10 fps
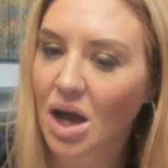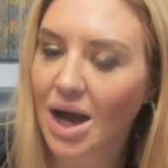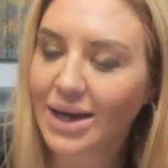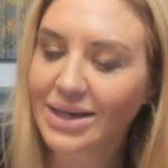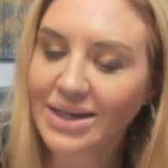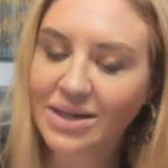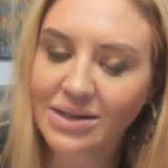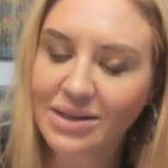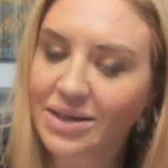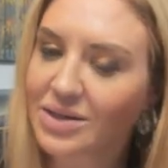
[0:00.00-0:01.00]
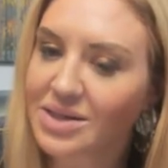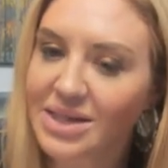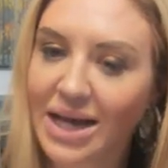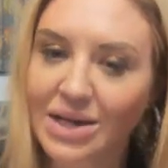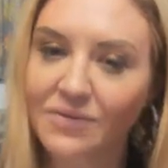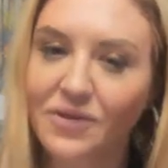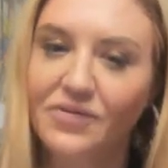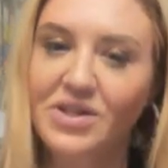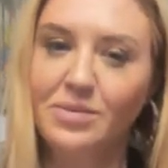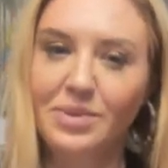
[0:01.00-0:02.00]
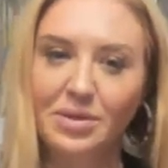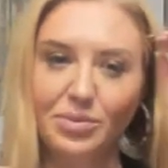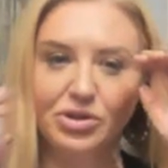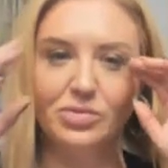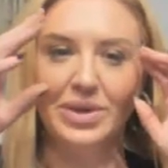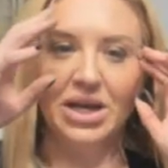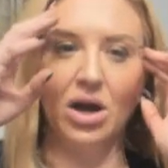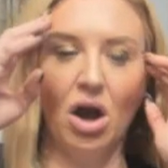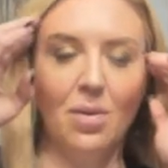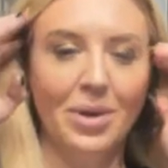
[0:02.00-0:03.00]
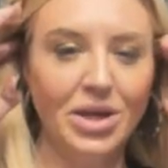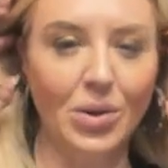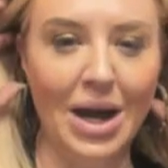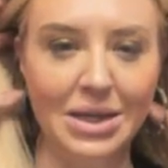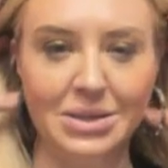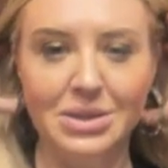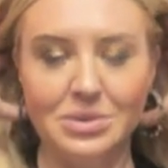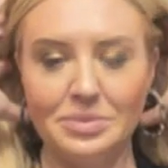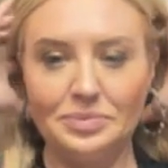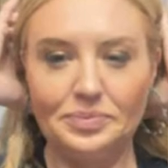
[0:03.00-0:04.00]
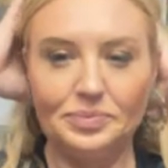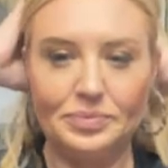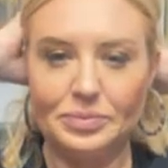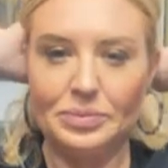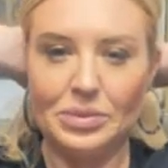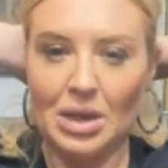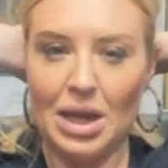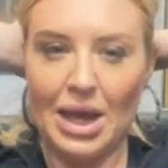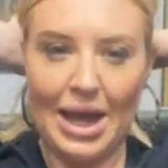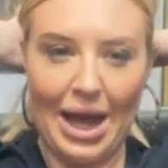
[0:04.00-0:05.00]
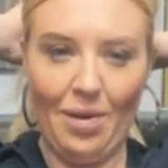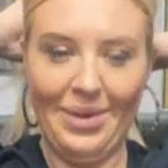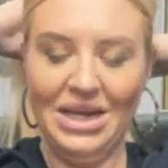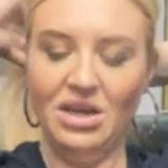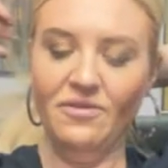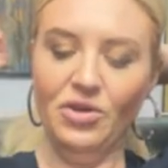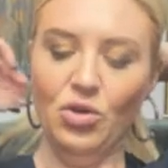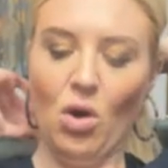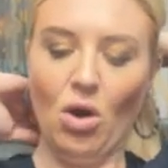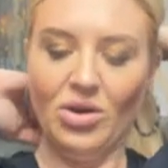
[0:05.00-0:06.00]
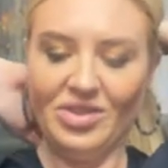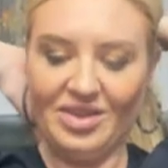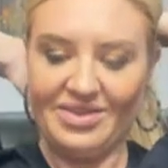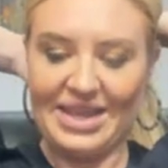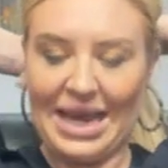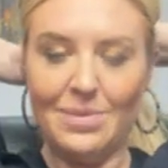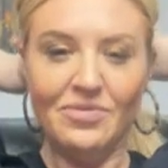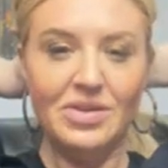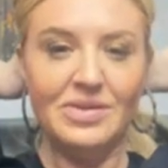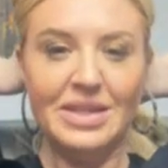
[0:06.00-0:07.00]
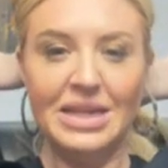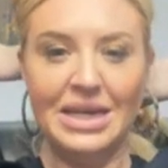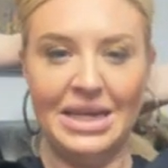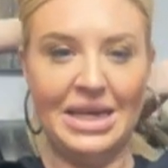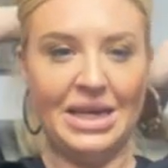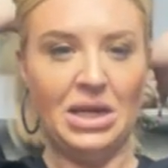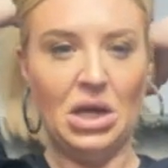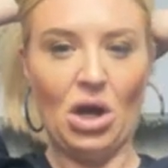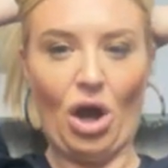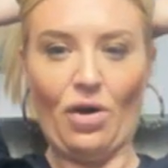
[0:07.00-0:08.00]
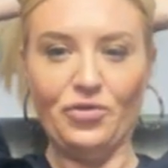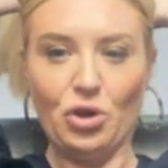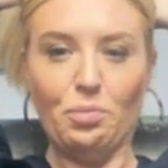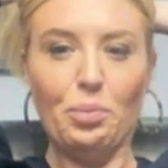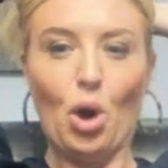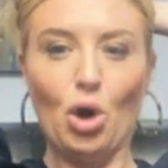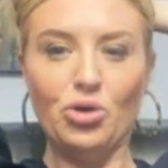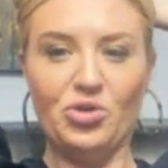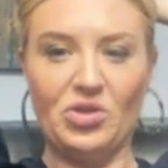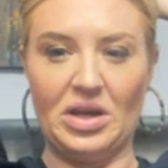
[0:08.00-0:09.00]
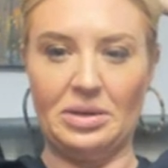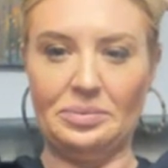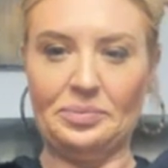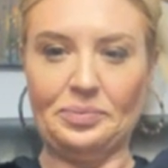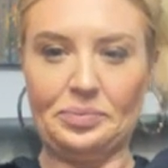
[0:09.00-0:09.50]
I need at least 10 to 15 people to make a comment, you guys. How many of you are in the same vicinity of your person?